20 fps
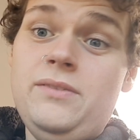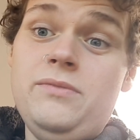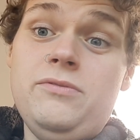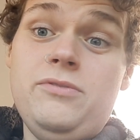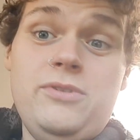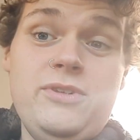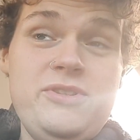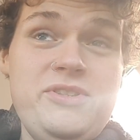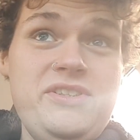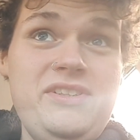
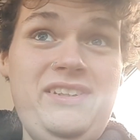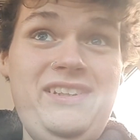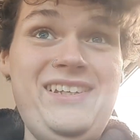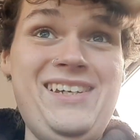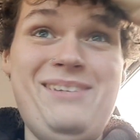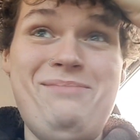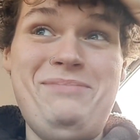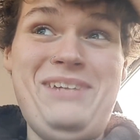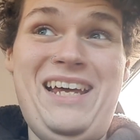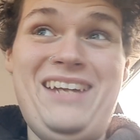
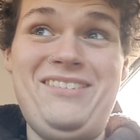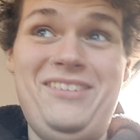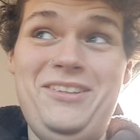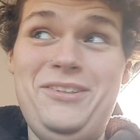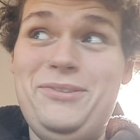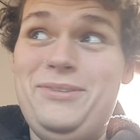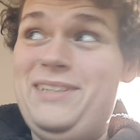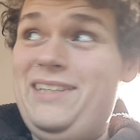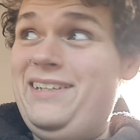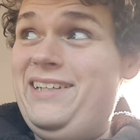Unfortunately, I'm not
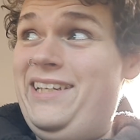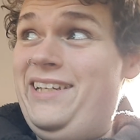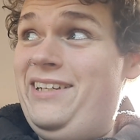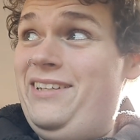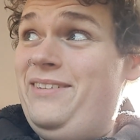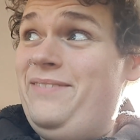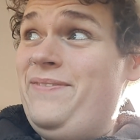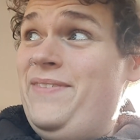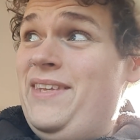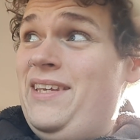alone out
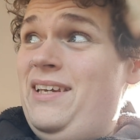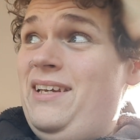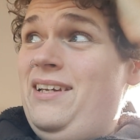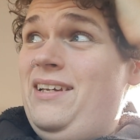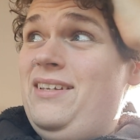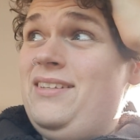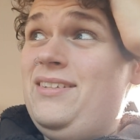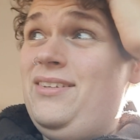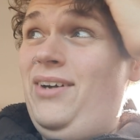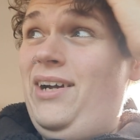here,
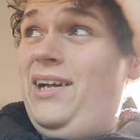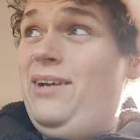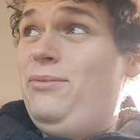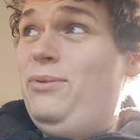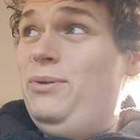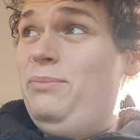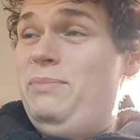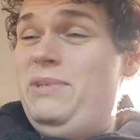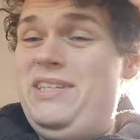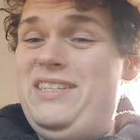so I
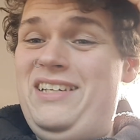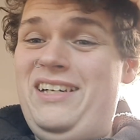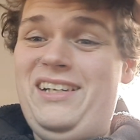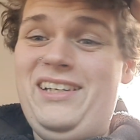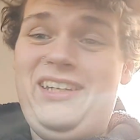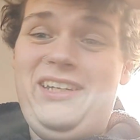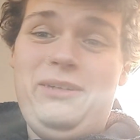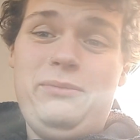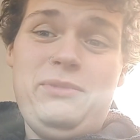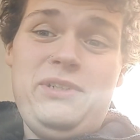won't be
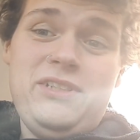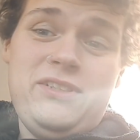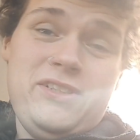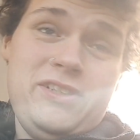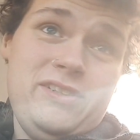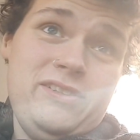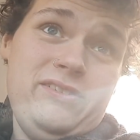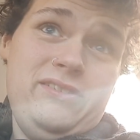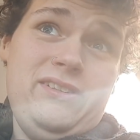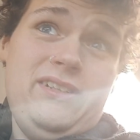talking
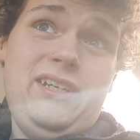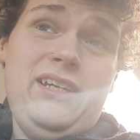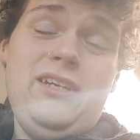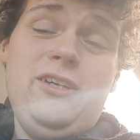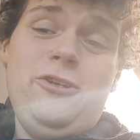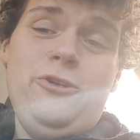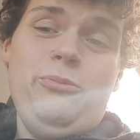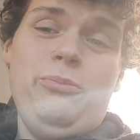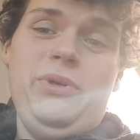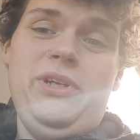much.
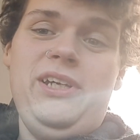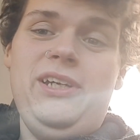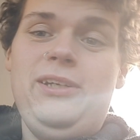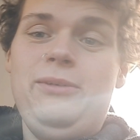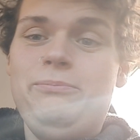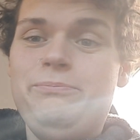But